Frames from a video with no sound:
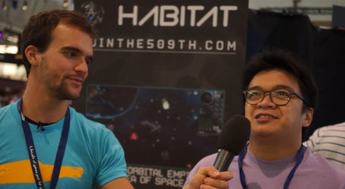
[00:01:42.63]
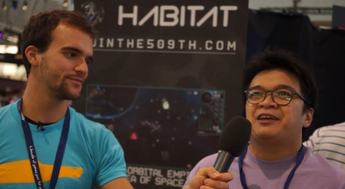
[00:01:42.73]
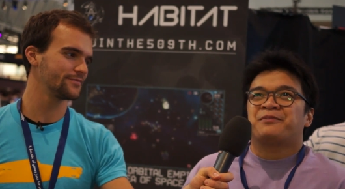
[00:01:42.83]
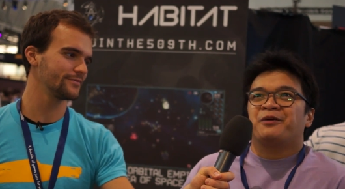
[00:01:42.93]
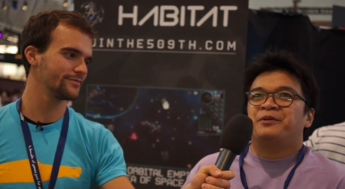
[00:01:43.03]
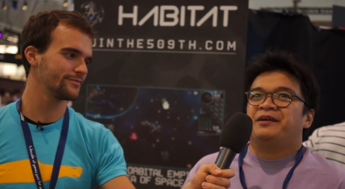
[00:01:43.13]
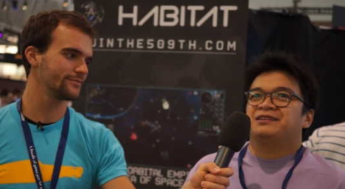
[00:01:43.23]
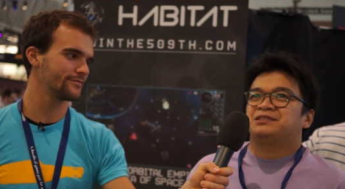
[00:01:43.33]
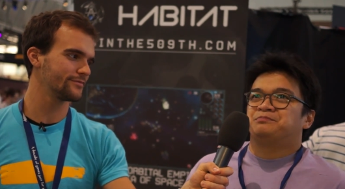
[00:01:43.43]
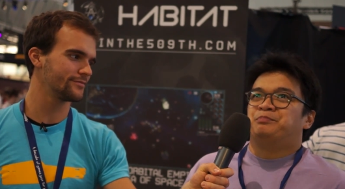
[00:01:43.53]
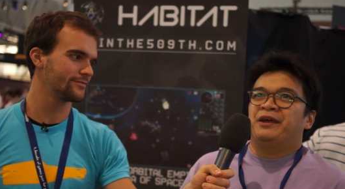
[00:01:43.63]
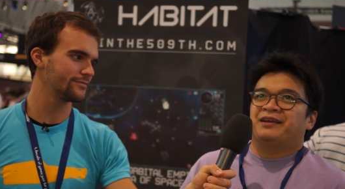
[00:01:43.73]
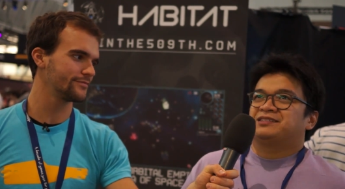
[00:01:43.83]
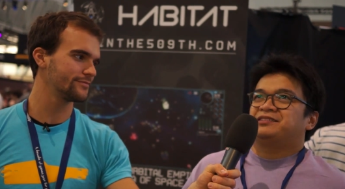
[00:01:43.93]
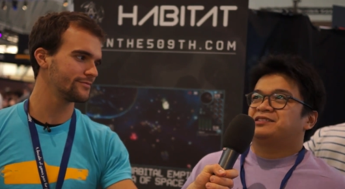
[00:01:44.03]
Speaker 1: say probably as
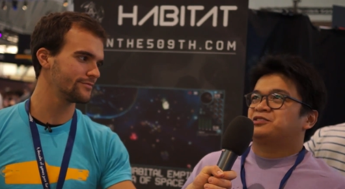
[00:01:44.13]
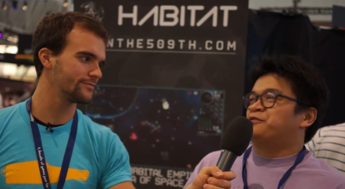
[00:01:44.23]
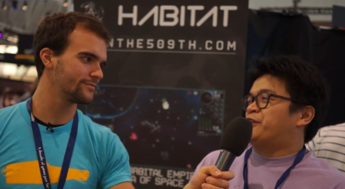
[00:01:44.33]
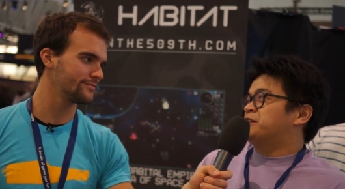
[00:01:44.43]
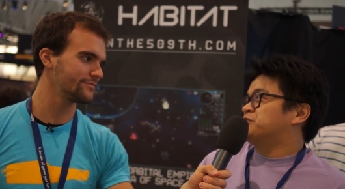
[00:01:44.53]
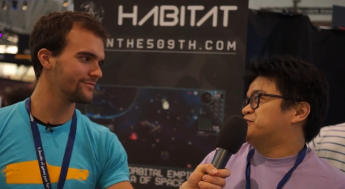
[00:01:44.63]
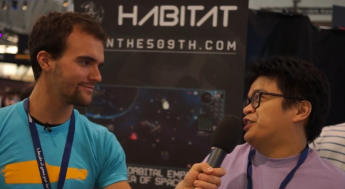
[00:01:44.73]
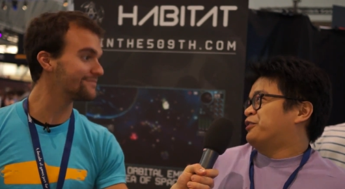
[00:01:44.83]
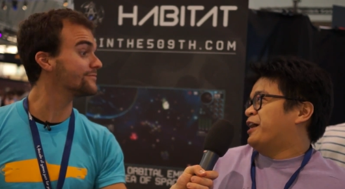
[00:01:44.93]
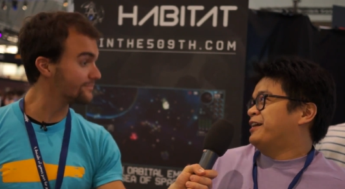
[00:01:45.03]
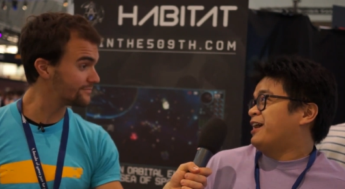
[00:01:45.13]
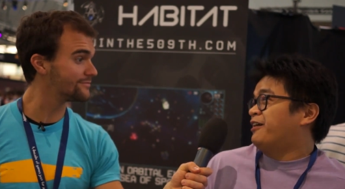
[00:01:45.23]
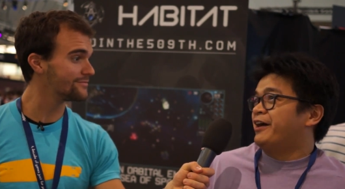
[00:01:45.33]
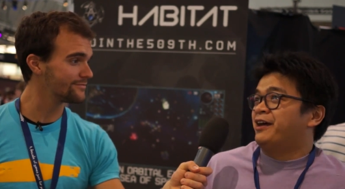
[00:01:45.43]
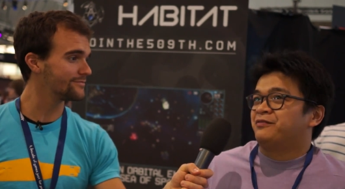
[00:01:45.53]
big as this convention center right
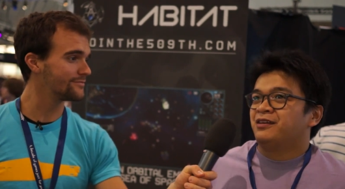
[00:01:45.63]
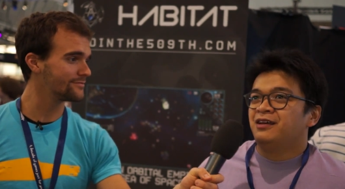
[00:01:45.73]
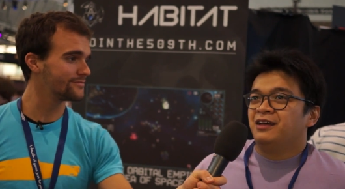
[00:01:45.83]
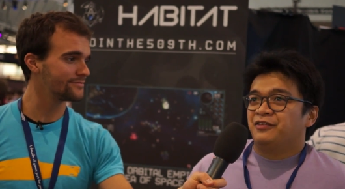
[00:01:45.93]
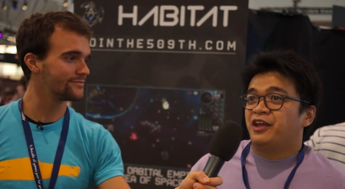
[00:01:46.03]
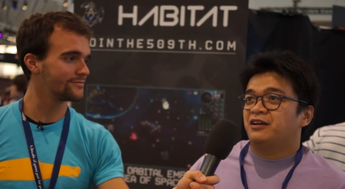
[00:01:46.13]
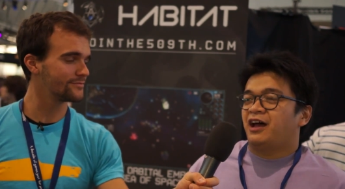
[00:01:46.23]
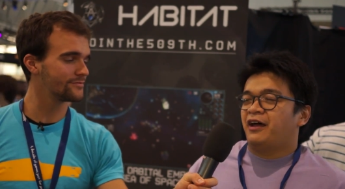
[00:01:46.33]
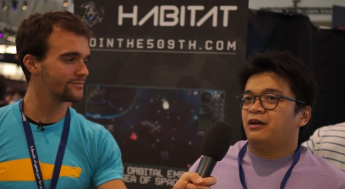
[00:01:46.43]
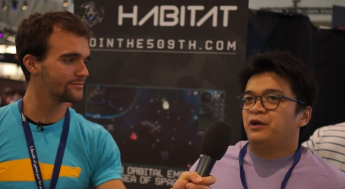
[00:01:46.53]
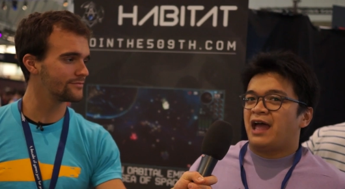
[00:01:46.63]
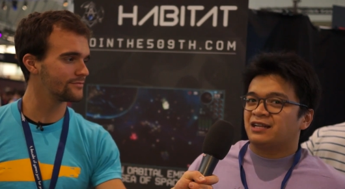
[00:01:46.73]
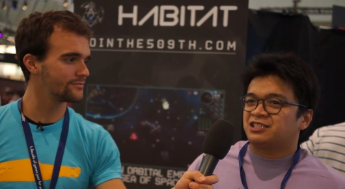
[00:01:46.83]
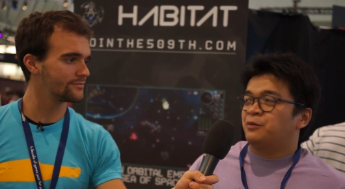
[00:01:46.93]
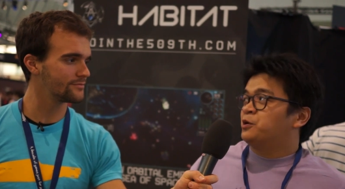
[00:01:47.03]
now. And the, I, we
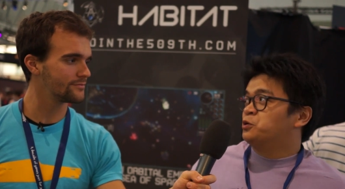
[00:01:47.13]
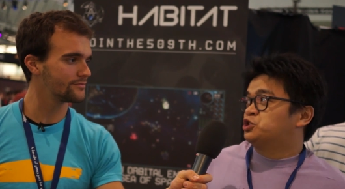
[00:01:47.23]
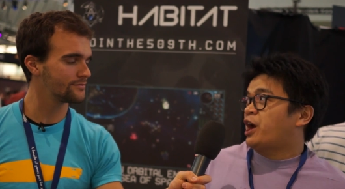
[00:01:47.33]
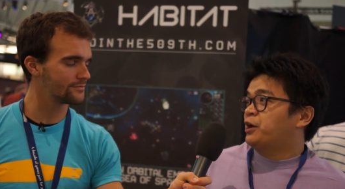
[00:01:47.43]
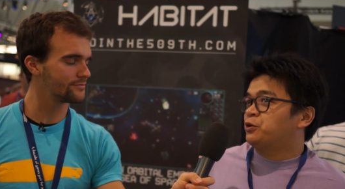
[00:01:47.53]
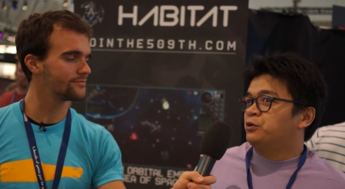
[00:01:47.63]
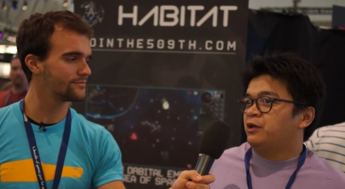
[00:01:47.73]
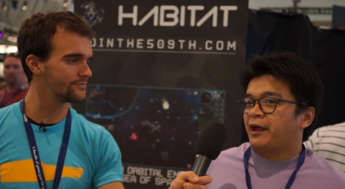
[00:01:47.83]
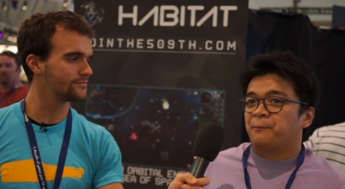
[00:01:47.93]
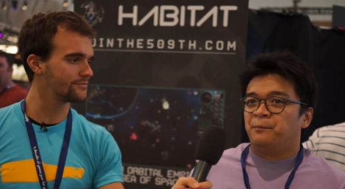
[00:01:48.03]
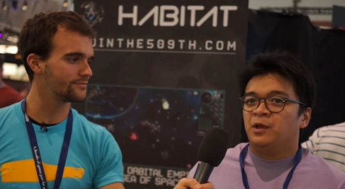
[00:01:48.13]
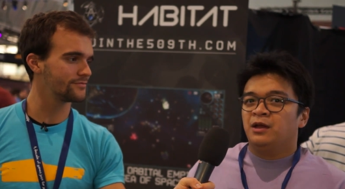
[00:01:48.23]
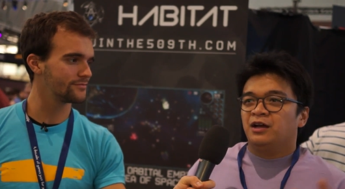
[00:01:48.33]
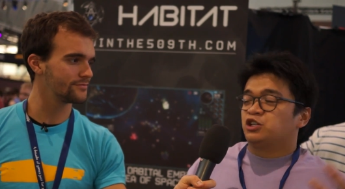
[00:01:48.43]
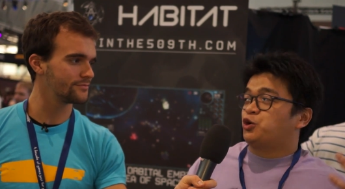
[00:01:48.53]
had someone who tried to like
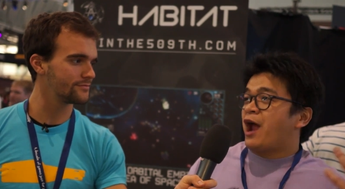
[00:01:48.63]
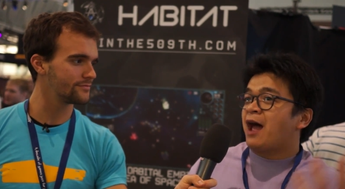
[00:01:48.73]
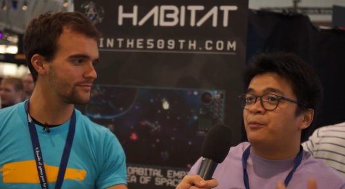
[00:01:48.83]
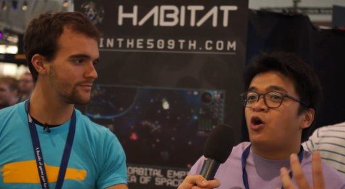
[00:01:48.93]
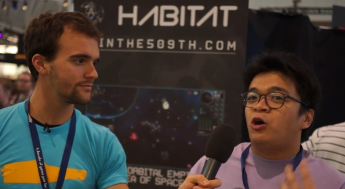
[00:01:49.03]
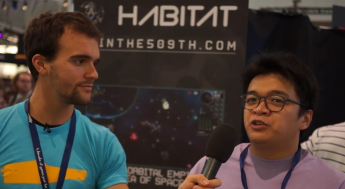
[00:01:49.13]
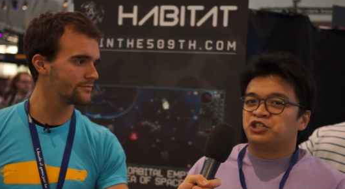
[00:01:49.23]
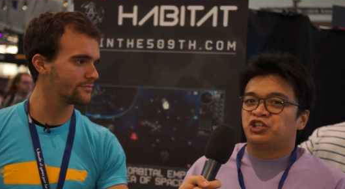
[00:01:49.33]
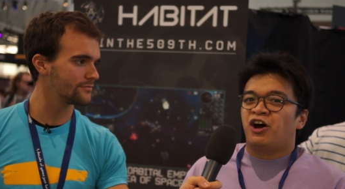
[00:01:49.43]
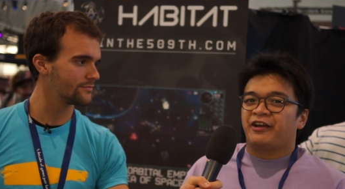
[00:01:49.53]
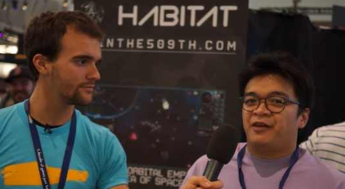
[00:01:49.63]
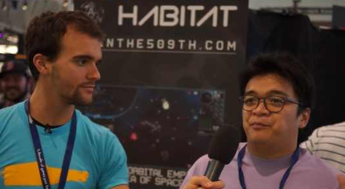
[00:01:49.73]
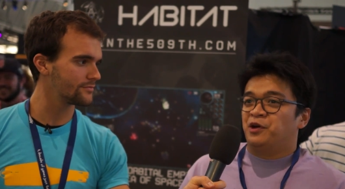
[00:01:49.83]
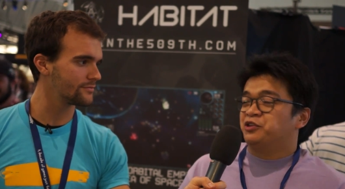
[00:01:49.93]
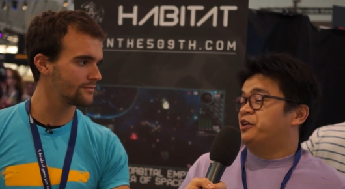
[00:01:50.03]
grab all the junk
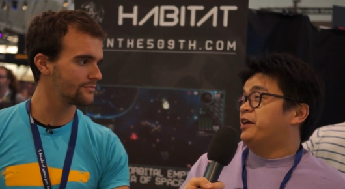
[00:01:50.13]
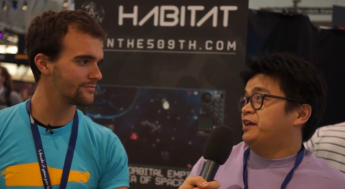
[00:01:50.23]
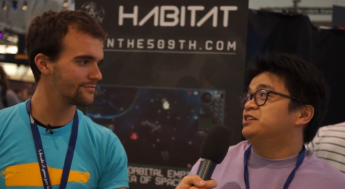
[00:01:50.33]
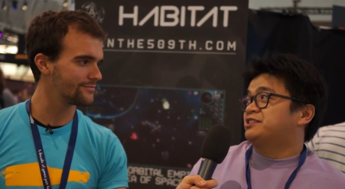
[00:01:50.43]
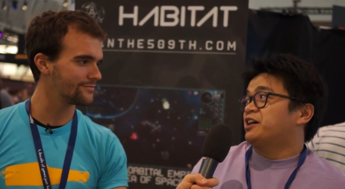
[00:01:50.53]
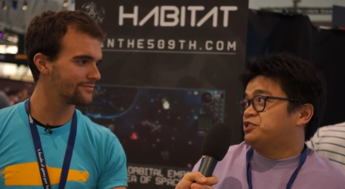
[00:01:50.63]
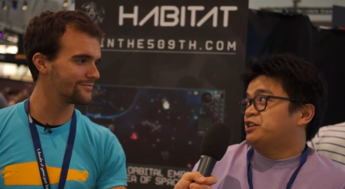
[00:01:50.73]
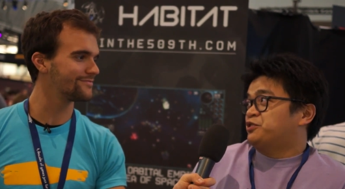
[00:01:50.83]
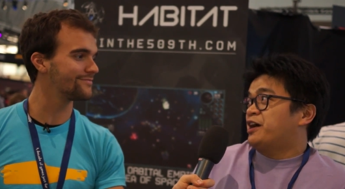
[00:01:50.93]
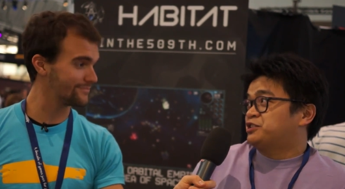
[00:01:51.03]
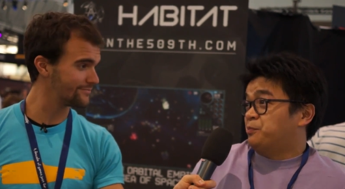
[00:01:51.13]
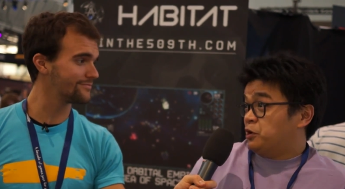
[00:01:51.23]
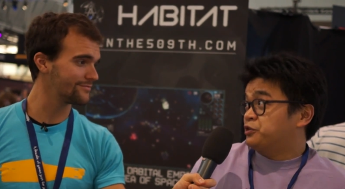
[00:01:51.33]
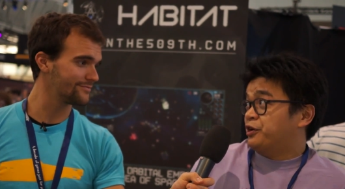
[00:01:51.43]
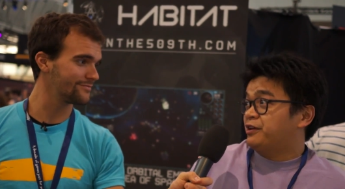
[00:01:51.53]
and build it, and he successfully actually
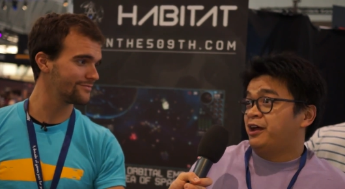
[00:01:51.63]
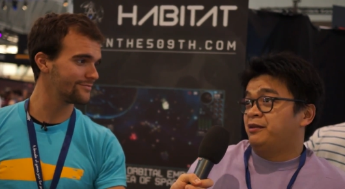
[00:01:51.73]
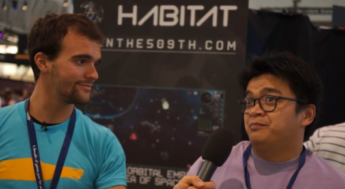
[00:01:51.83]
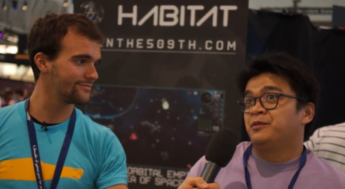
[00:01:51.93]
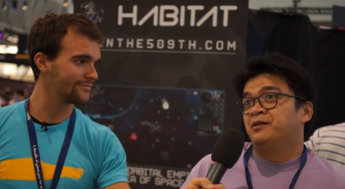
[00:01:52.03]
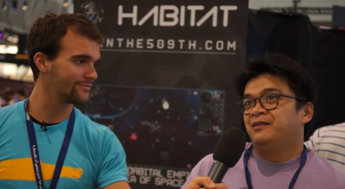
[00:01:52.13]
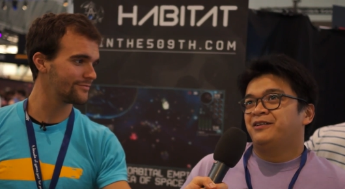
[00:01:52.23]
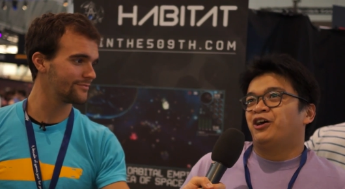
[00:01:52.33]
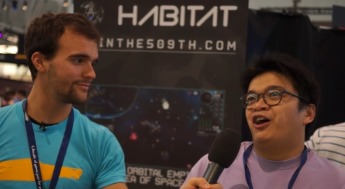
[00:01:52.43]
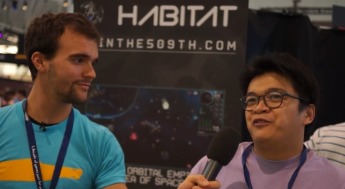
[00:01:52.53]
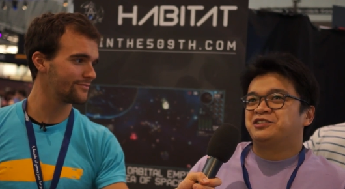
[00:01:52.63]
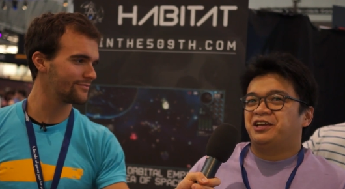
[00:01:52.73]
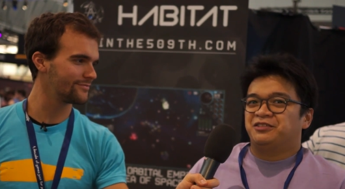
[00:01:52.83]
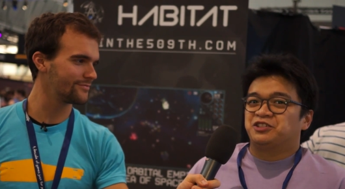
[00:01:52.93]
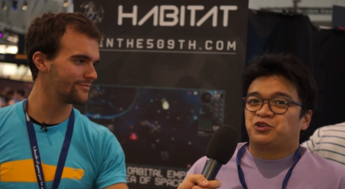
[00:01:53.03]
built it, and you know,
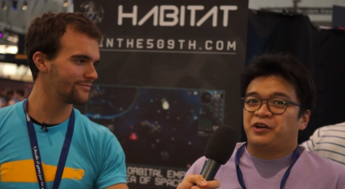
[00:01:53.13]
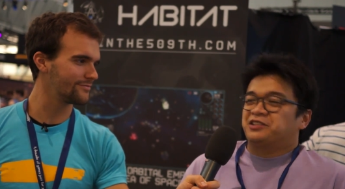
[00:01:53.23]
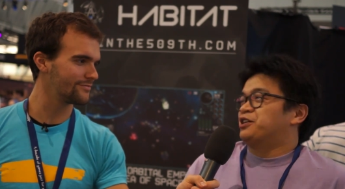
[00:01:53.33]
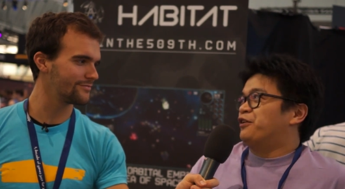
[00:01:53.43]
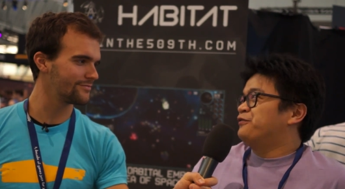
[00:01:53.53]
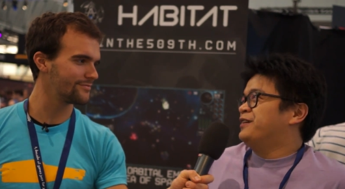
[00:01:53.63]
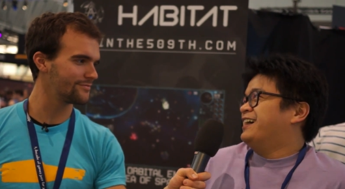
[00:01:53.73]
obviously it destroyed itself